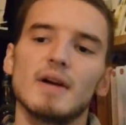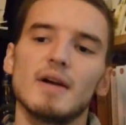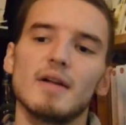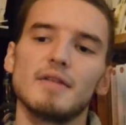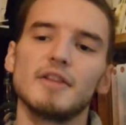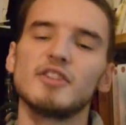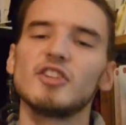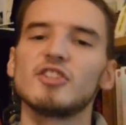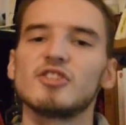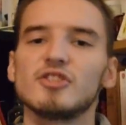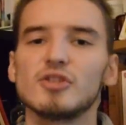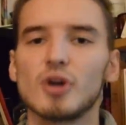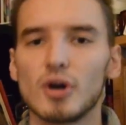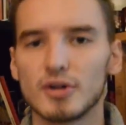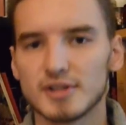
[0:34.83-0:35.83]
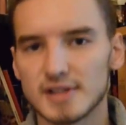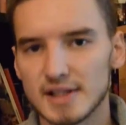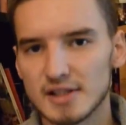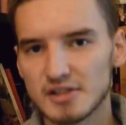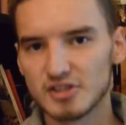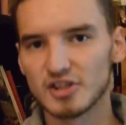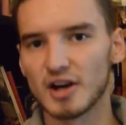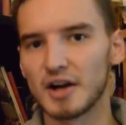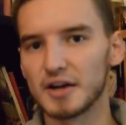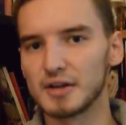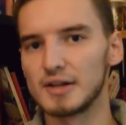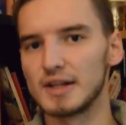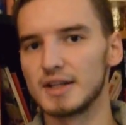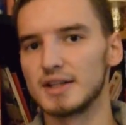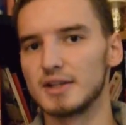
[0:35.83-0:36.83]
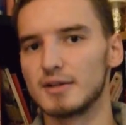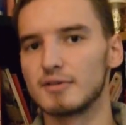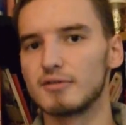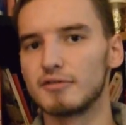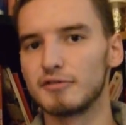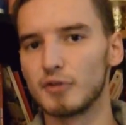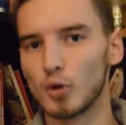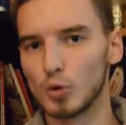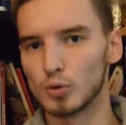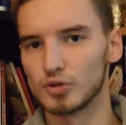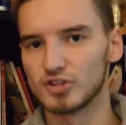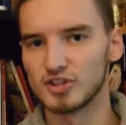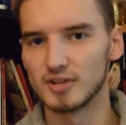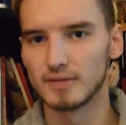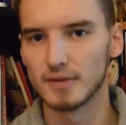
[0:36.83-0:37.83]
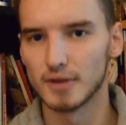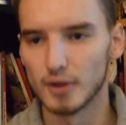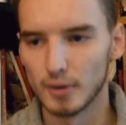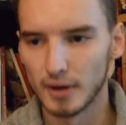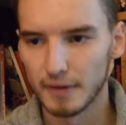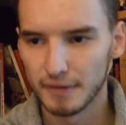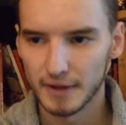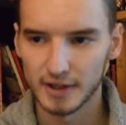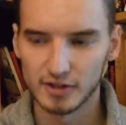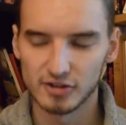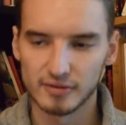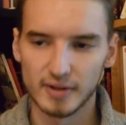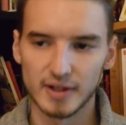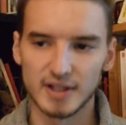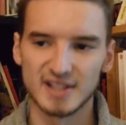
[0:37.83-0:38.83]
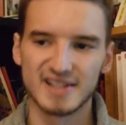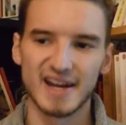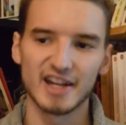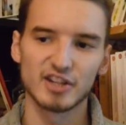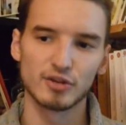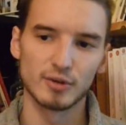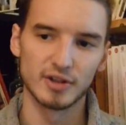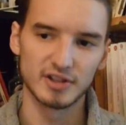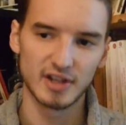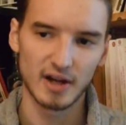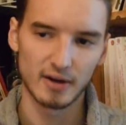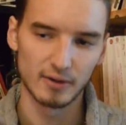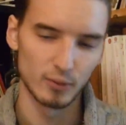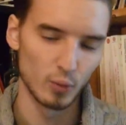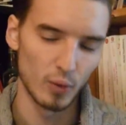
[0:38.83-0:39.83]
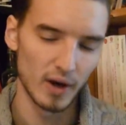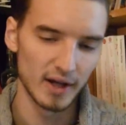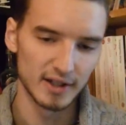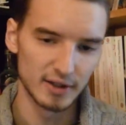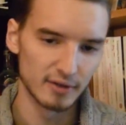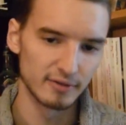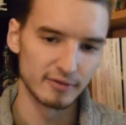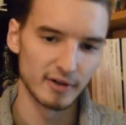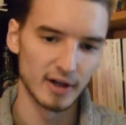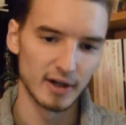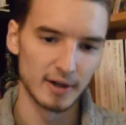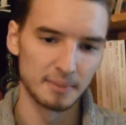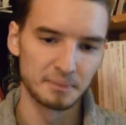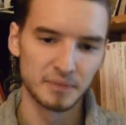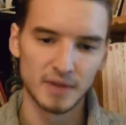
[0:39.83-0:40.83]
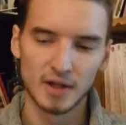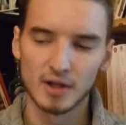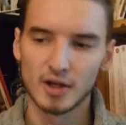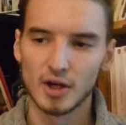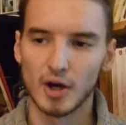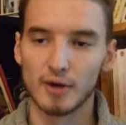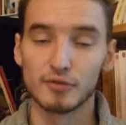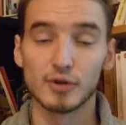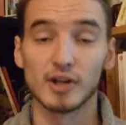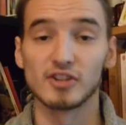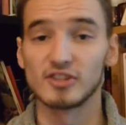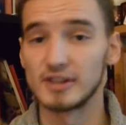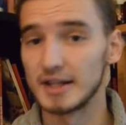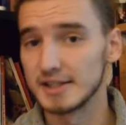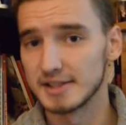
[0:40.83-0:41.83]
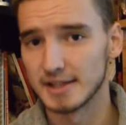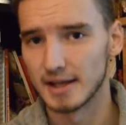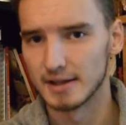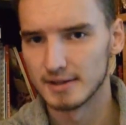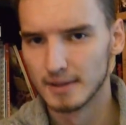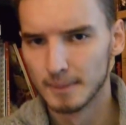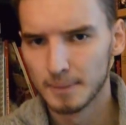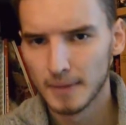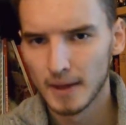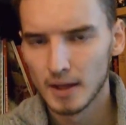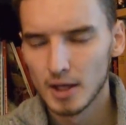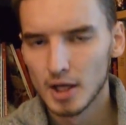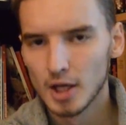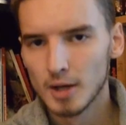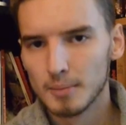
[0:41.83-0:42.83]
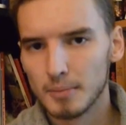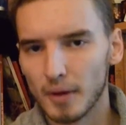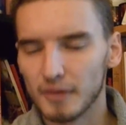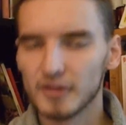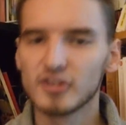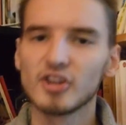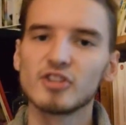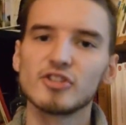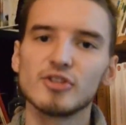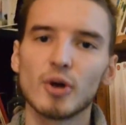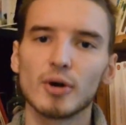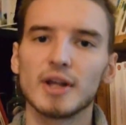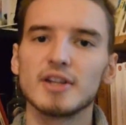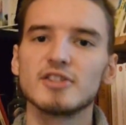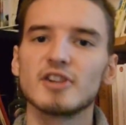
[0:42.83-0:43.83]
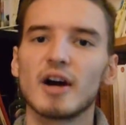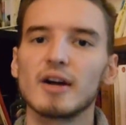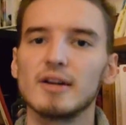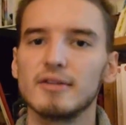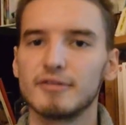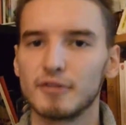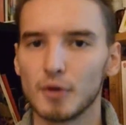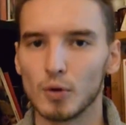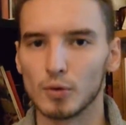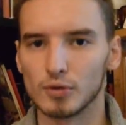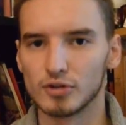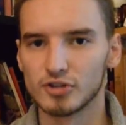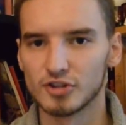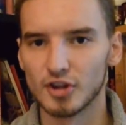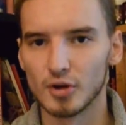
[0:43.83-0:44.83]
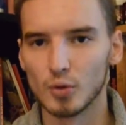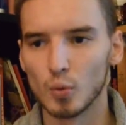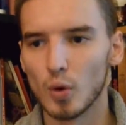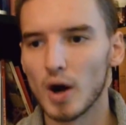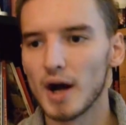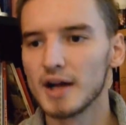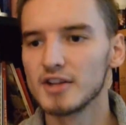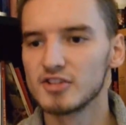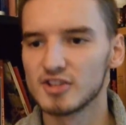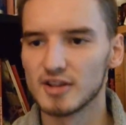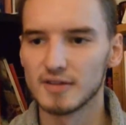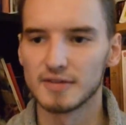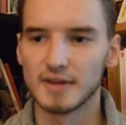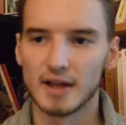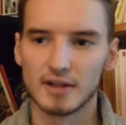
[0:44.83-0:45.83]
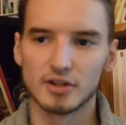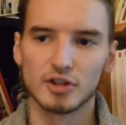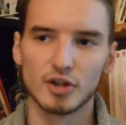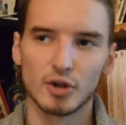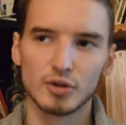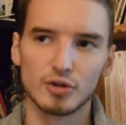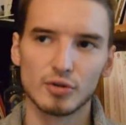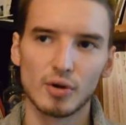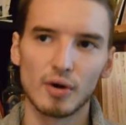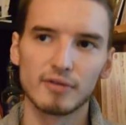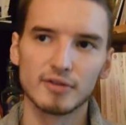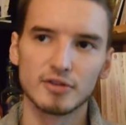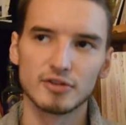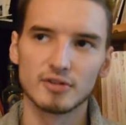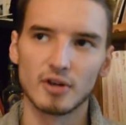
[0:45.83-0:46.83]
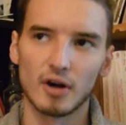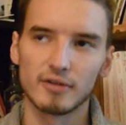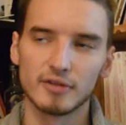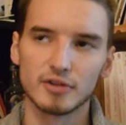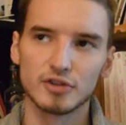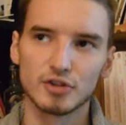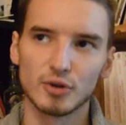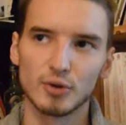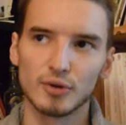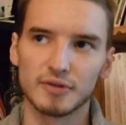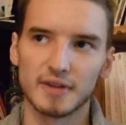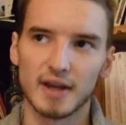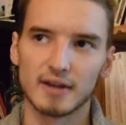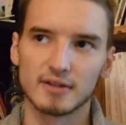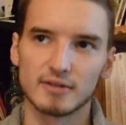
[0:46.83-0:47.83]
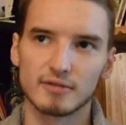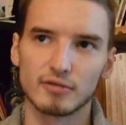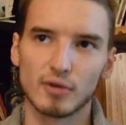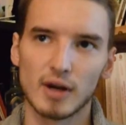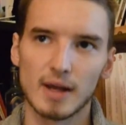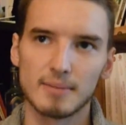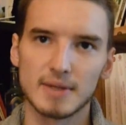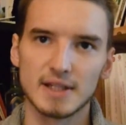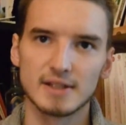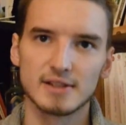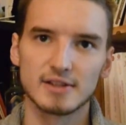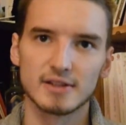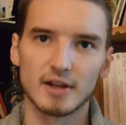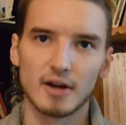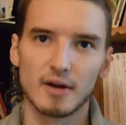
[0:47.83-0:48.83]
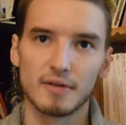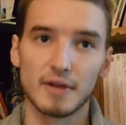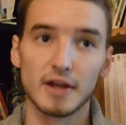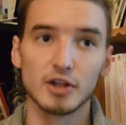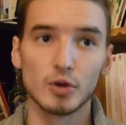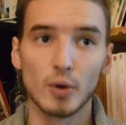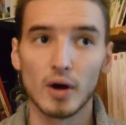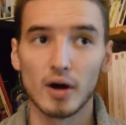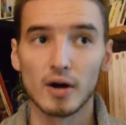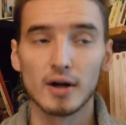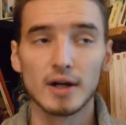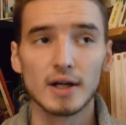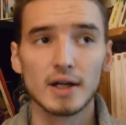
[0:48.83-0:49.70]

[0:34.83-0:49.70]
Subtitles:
This is not entirely false, even though I think it's a very inaccurate way of translating it. But this is not entirely false. So why is it that you're often taught that voilà means there you are?